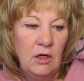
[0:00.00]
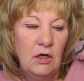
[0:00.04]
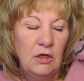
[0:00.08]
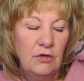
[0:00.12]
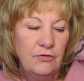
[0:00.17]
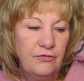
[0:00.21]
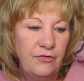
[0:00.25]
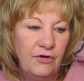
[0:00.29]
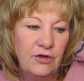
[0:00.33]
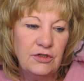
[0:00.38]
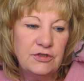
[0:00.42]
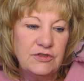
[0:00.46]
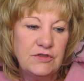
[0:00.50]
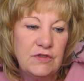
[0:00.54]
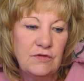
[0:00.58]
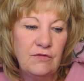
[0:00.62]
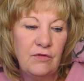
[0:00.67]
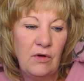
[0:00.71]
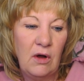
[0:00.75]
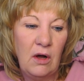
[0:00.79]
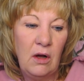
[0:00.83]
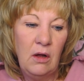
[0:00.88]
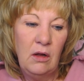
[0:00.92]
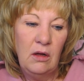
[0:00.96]
First
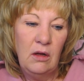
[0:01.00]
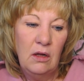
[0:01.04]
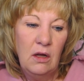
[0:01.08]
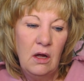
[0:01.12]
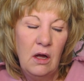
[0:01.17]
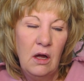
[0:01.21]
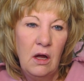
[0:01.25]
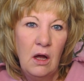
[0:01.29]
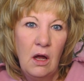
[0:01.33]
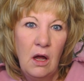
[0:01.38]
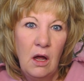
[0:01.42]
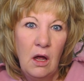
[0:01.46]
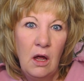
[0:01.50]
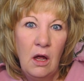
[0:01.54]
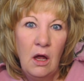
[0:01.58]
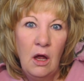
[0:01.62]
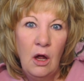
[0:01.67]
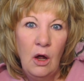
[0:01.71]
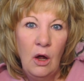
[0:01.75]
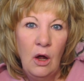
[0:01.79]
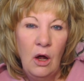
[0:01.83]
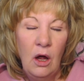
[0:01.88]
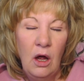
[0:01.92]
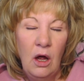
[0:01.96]
of all,
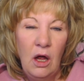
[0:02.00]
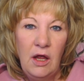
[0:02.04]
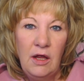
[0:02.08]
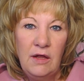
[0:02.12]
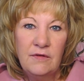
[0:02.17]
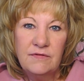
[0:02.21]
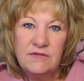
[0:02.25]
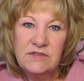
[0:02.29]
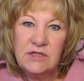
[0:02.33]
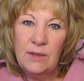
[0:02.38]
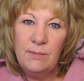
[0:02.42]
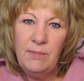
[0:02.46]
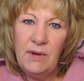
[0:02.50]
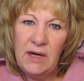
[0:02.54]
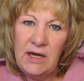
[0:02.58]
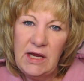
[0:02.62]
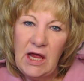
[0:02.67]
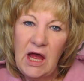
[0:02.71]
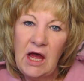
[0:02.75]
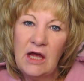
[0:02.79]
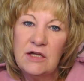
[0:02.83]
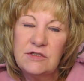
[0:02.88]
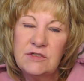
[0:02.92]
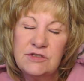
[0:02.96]
if somebody
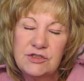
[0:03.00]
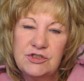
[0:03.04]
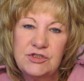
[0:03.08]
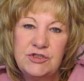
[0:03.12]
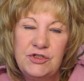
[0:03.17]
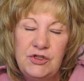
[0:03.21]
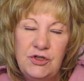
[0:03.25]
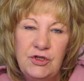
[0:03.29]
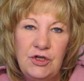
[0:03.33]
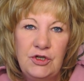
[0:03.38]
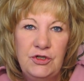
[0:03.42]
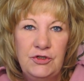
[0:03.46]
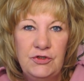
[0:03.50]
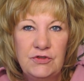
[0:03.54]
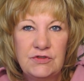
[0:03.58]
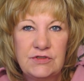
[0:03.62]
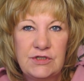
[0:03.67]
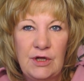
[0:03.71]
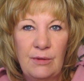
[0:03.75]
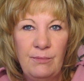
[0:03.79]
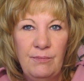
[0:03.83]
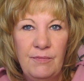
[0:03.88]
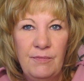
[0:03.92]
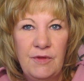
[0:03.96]
asks you to do
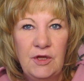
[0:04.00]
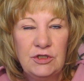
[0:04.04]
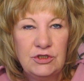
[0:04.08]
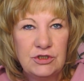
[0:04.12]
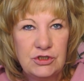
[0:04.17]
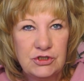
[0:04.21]
something,